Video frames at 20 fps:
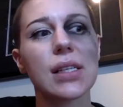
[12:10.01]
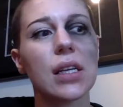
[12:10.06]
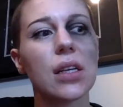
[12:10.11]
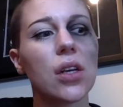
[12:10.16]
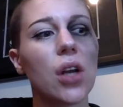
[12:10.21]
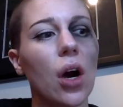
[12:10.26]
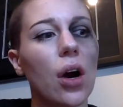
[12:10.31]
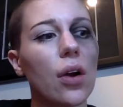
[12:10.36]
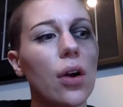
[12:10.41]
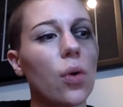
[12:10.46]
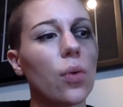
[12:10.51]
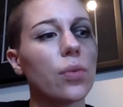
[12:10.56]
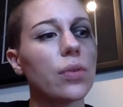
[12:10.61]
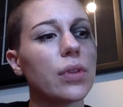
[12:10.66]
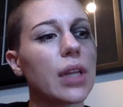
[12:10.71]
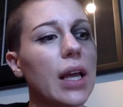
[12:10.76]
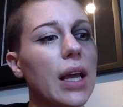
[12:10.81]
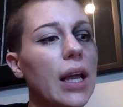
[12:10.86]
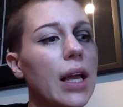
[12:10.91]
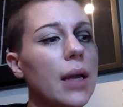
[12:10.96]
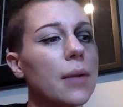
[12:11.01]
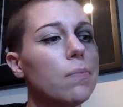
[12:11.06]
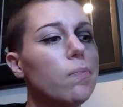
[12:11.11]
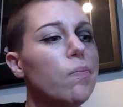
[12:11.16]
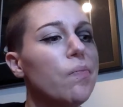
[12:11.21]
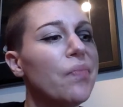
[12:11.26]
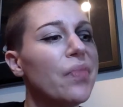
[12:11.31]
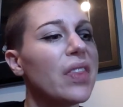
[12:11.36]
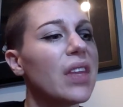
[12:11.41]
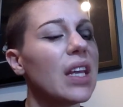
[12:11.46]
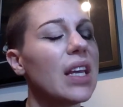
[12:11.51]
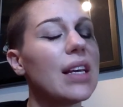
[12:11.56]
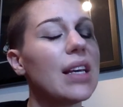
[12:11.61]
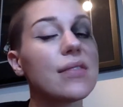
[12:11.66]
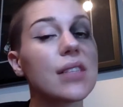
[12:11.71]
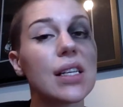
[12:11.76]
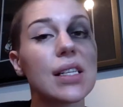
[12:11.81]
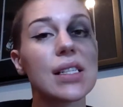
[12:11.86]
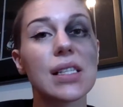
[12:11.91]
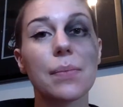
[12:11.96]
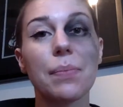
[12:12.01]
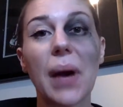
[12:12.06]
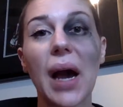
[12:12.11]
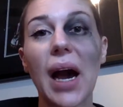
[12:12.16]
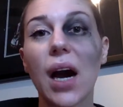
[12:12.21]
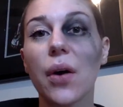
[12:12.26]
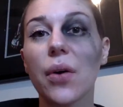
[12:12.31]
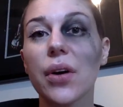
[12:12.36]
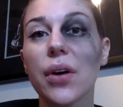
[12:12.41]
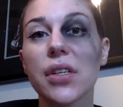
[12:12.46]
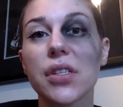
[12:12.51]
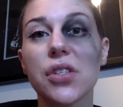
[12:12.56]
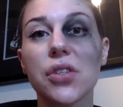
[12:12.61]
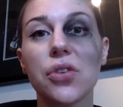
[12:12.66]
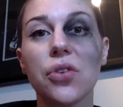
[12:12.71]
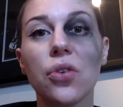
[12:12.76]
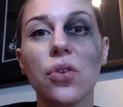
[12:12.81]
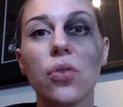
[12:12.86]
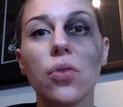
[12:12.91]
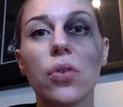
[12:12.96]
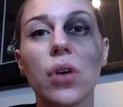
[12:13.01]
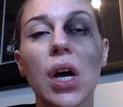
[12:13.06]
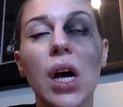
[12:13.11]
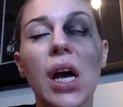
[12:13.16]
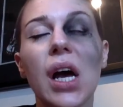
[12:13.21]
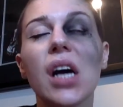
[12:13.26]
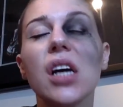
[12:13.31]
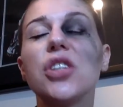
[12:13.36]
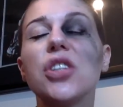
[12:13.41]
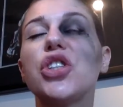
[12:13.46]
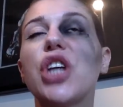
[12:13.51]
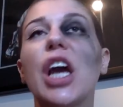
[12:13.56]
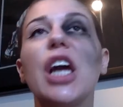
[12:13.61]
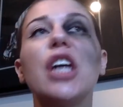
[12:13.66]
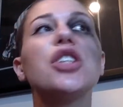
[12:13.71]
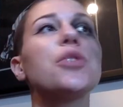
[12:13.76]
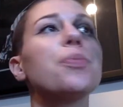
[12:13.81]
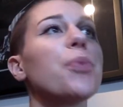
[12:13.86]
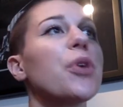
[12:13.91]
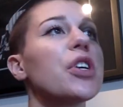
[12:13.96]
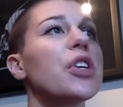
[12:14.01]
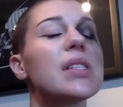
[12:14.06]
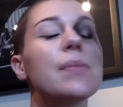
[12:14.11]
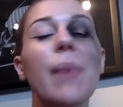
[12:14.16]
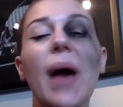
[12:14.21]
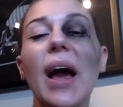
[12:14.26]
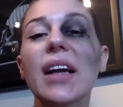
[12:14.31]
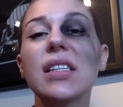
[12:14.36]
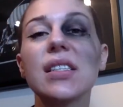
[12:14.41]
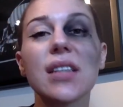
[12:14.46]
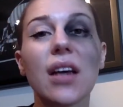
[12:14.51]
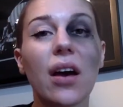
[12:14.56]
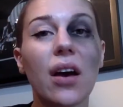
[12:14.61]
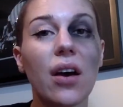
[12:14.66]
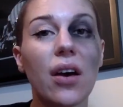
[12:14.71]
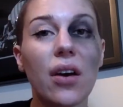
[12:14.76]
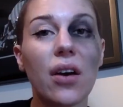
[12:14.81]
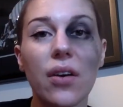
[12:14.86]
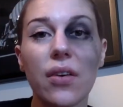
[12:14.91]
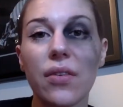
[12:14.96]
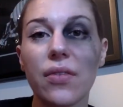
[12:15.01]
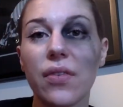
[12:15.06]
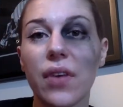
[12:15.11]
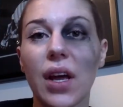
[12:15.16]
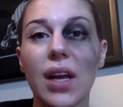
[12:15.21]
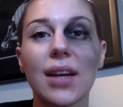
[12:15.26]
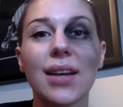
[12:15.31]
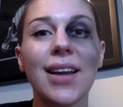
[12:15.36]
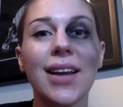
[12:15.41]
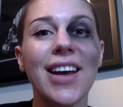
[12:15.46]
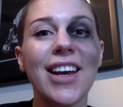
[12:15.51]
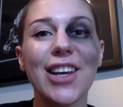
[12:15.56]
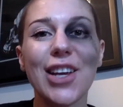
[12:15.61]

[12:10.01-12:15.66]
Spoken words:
It not only gives us the power to change perspective and,